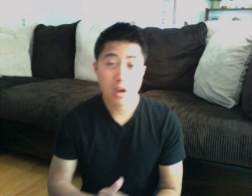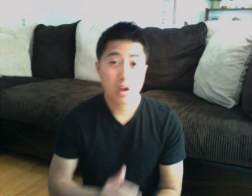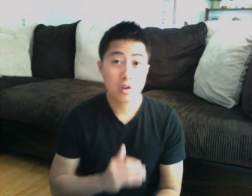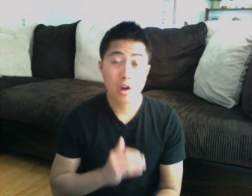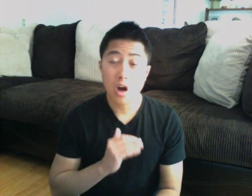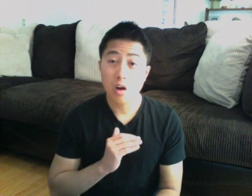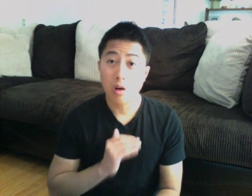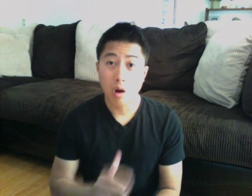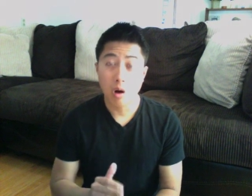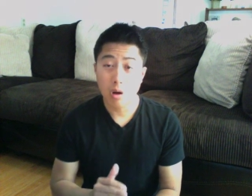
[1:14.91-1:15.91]
Not
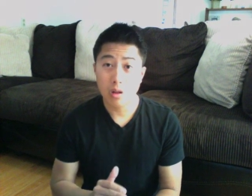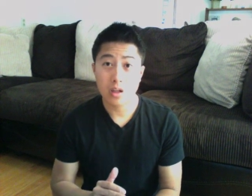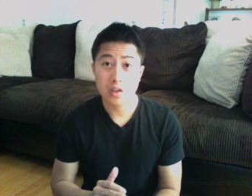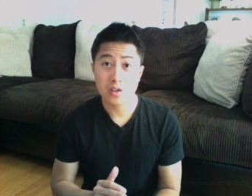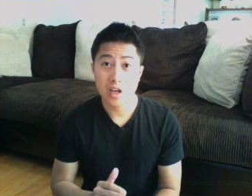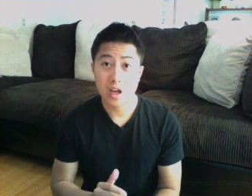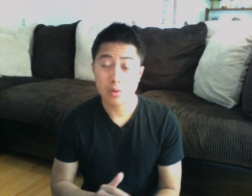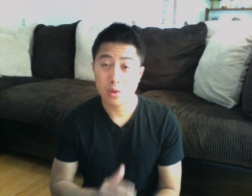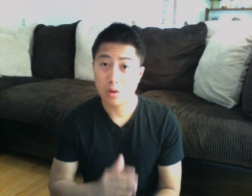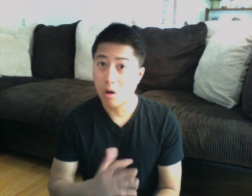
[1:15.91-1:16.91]
all exams
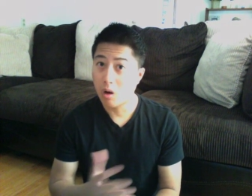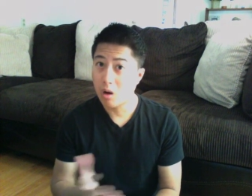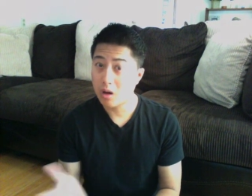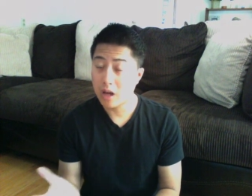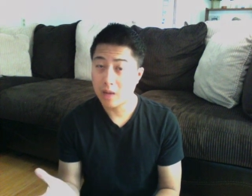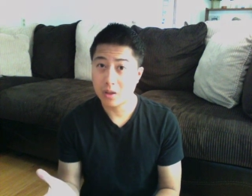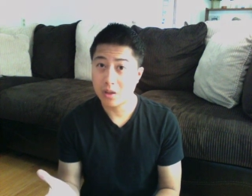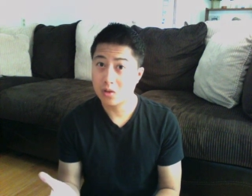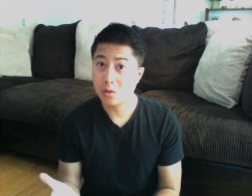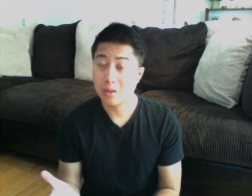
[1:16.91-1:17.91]
or all applicants are